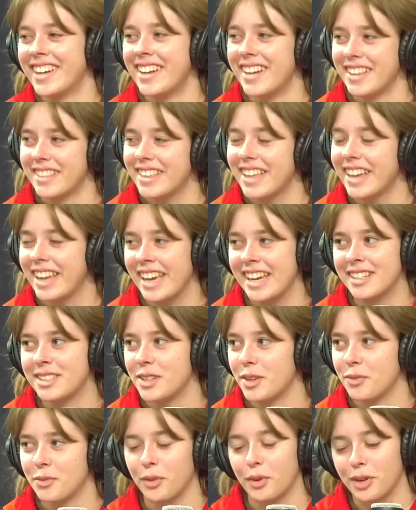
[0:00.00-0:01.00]
they can't
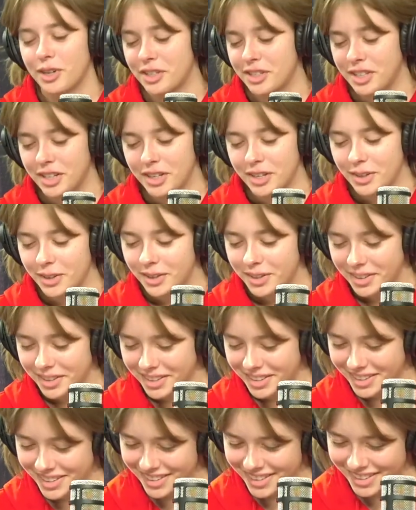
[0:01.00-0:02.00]
afford to.
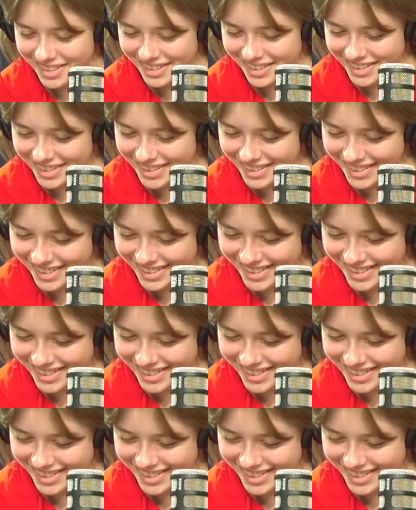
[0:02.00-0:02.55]
Wait, they that's just